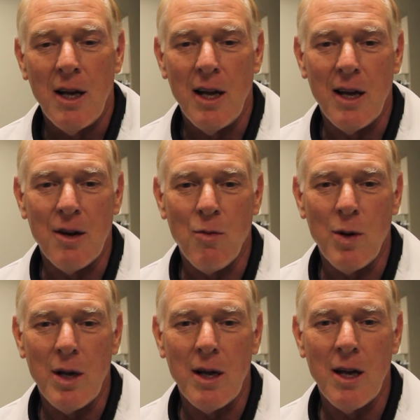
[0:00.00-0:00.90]
And
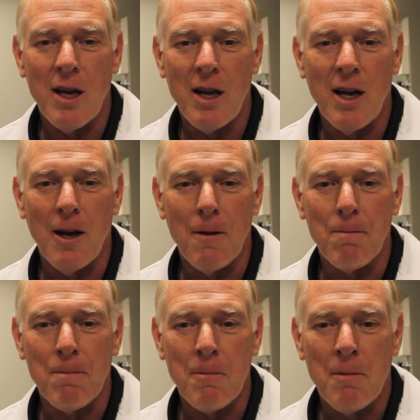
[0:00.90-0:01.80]
we
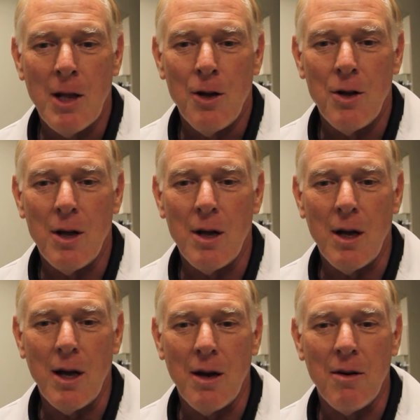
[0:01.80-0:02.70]
um,
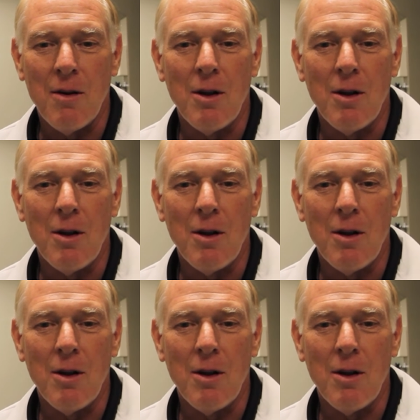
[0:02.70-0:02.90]
uh,